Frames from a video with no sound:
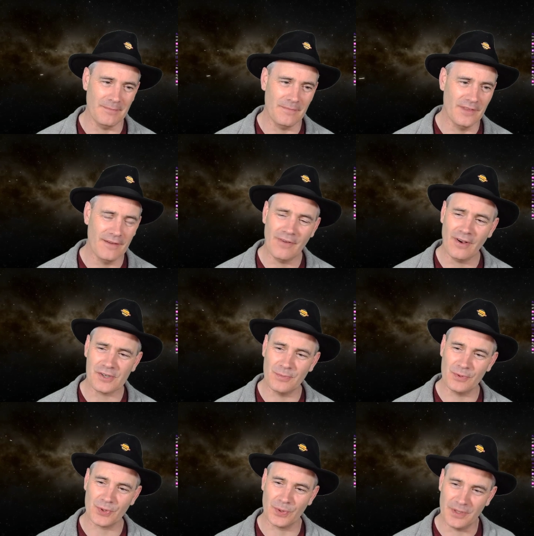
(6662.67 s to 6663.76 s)
the vast
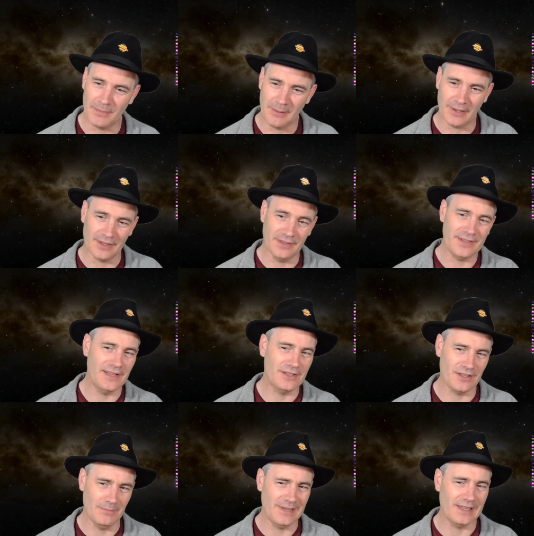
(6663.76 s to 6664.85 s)
majority of people are going to tend
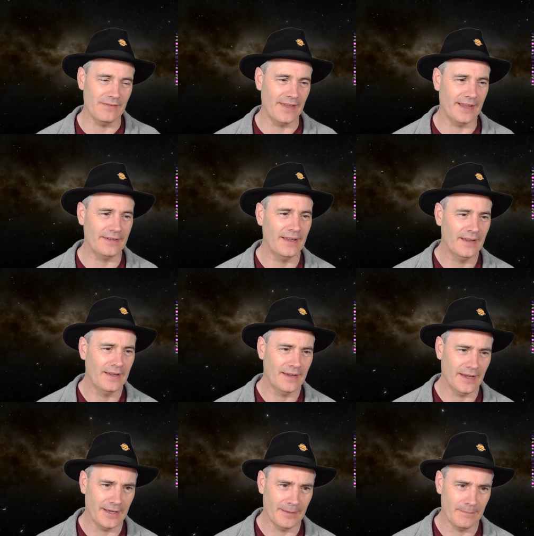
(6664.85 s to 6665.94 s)
to the middle of that,
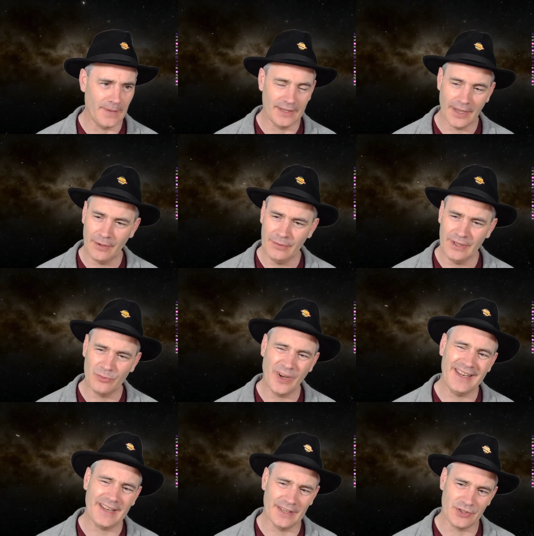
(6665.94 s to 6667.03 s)
and are only
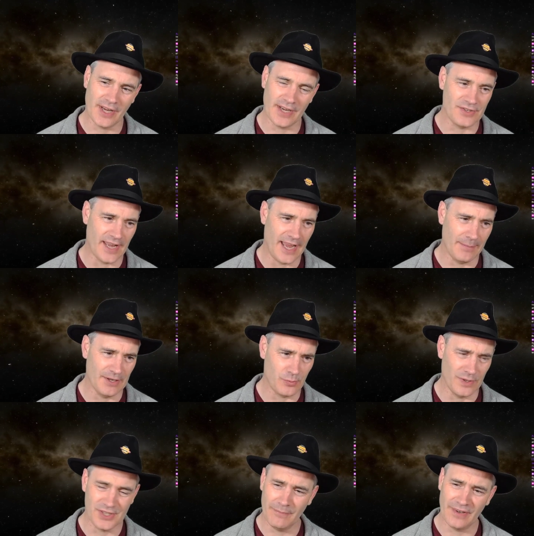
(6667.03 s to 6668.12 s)
really going to change their habits
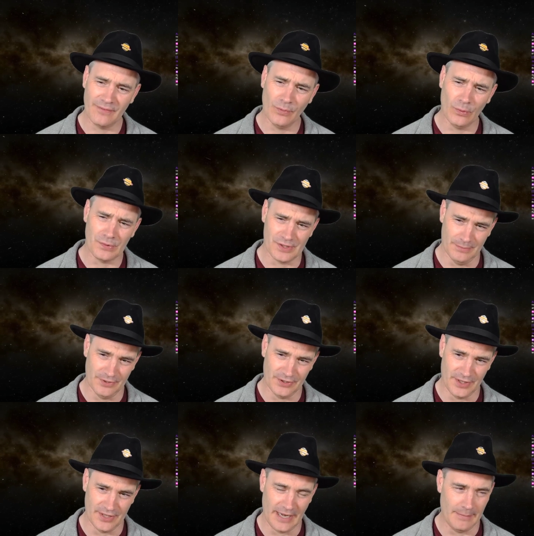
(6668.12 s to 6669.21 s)
when something forces them to
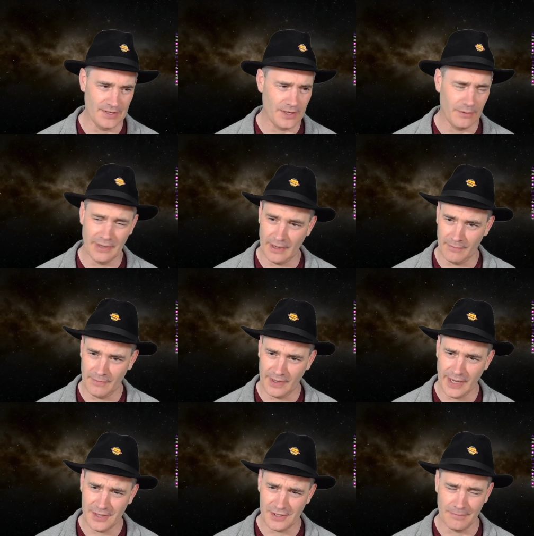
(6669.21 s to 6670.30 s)
change their habits. So, in
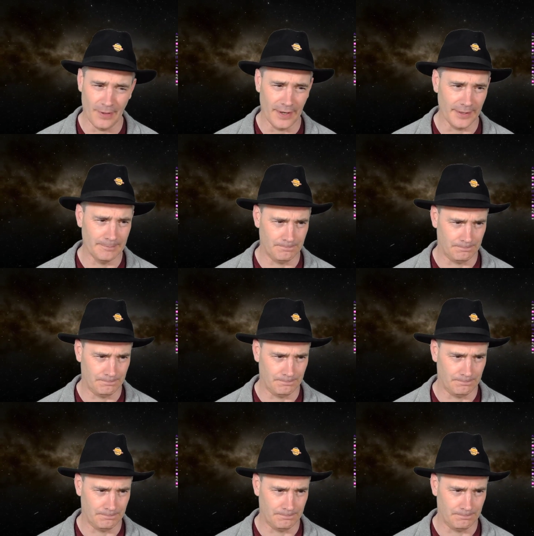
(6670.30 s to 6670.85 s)
case of my